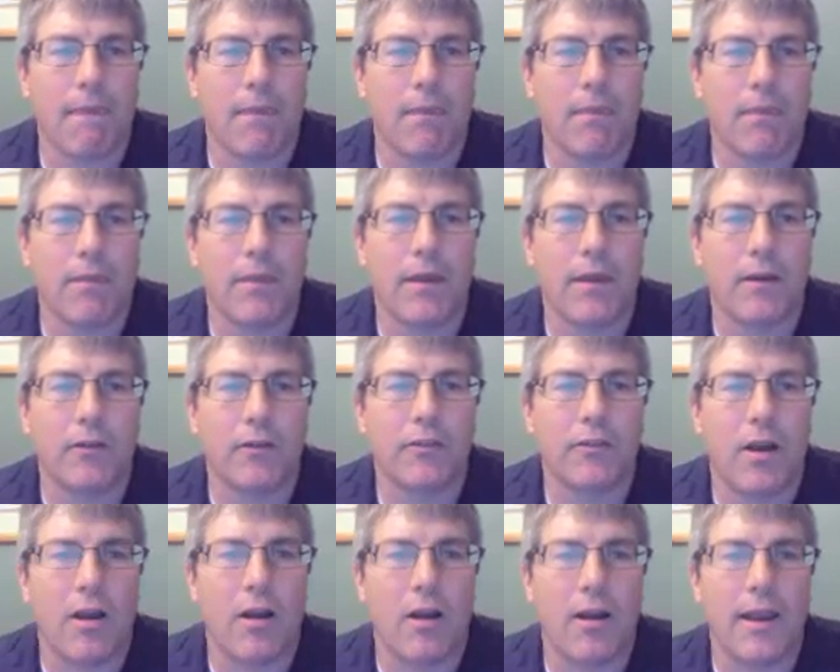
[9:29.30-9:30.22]
There's
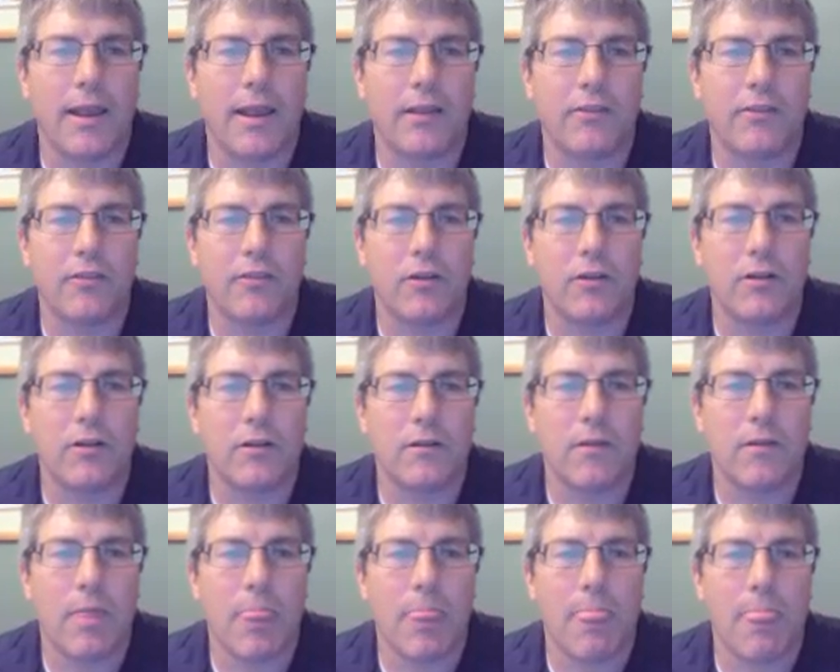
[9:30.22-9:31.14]
our answer.
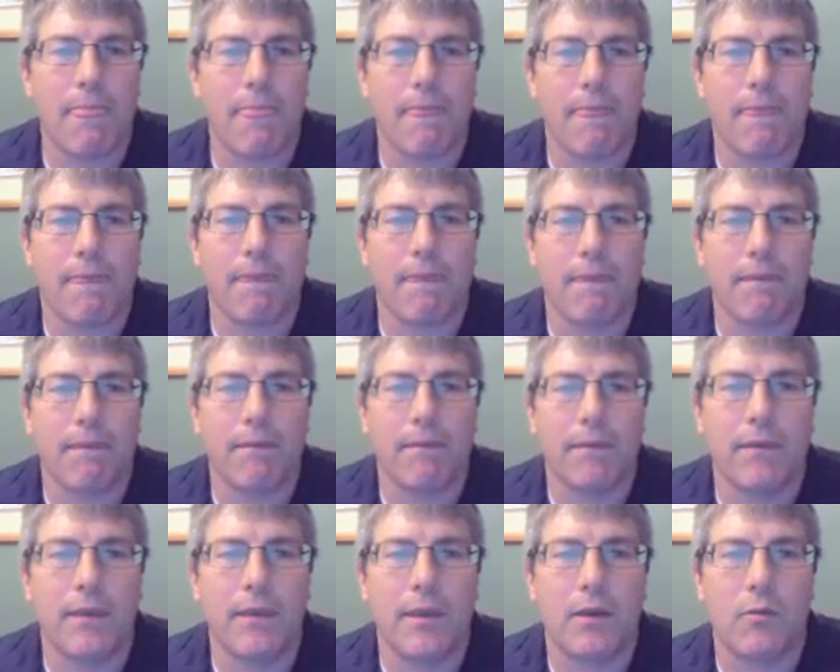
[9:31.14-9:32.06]

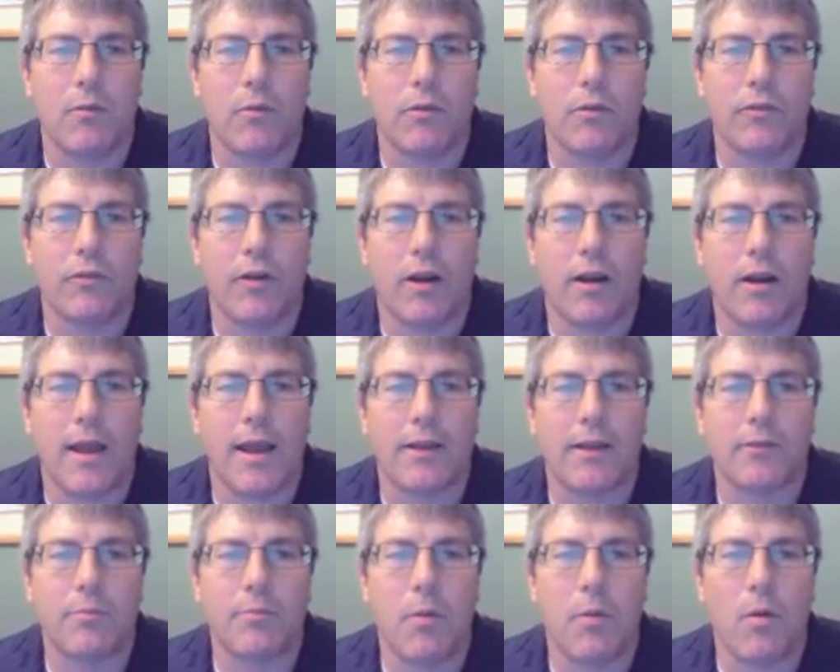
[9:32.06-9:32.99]
Equals our
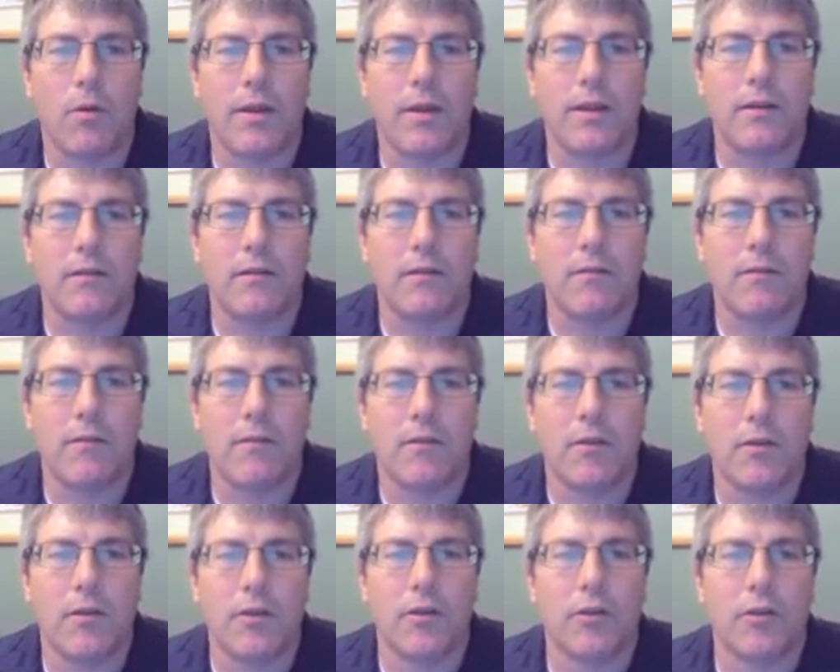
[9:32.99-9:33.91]
exponent.
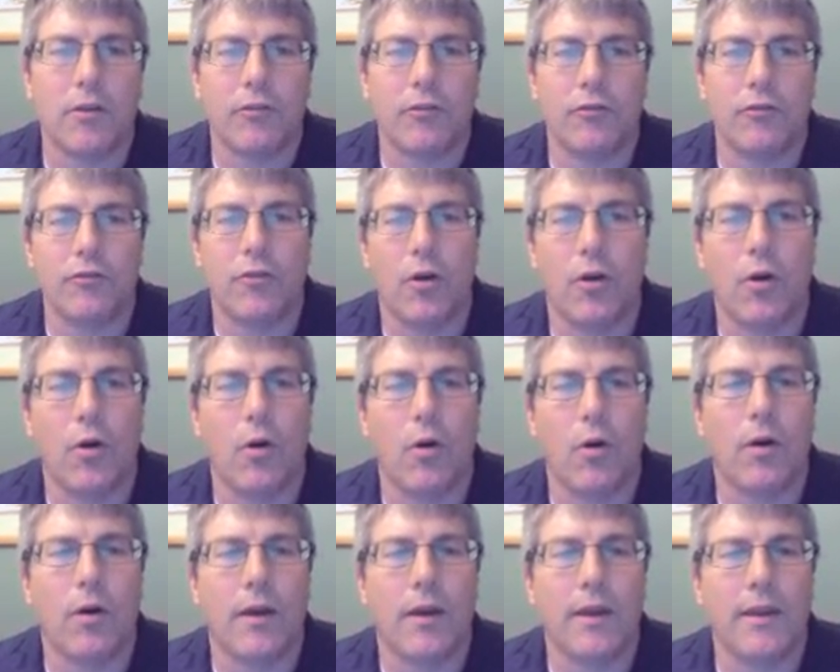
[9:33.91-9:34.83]

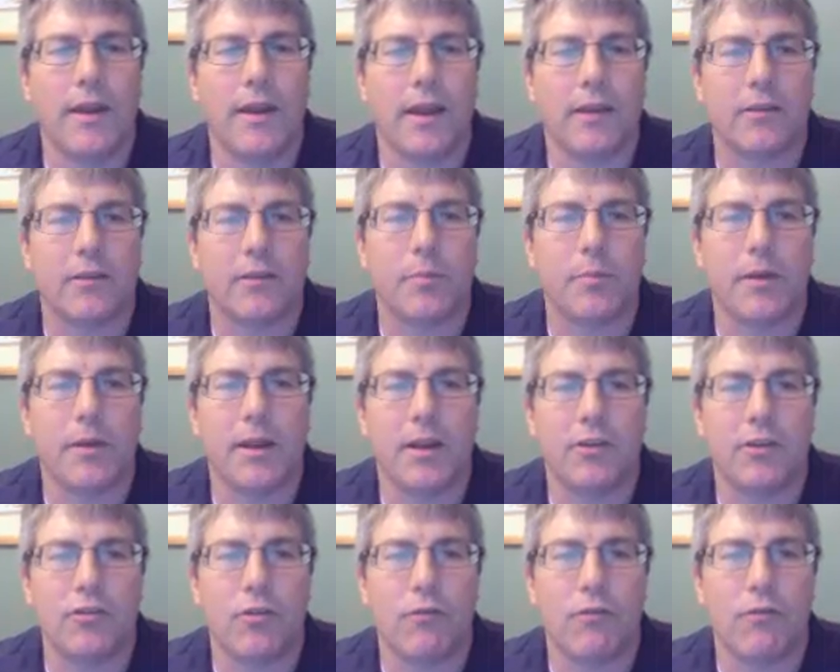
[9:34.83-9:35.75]
So in
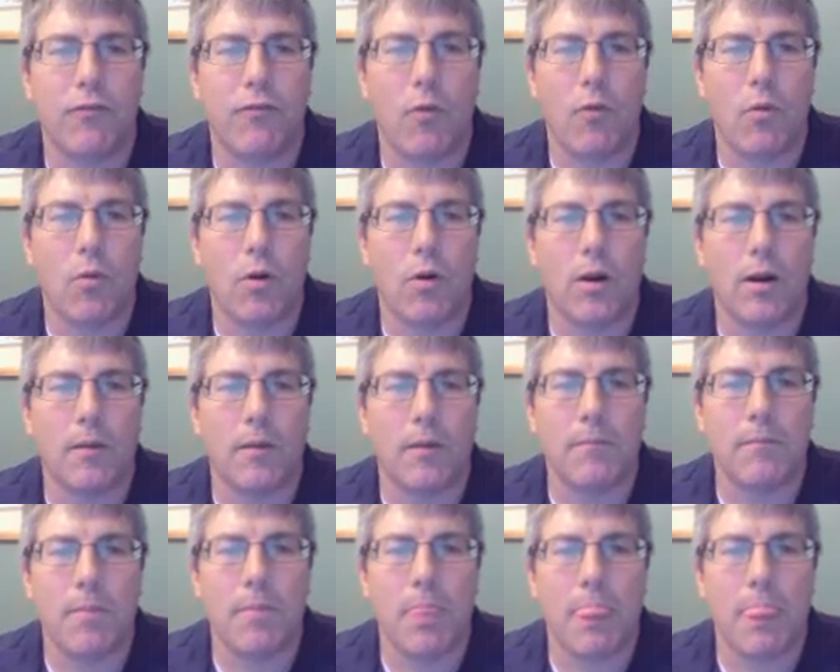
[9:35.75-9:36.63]
exponential form,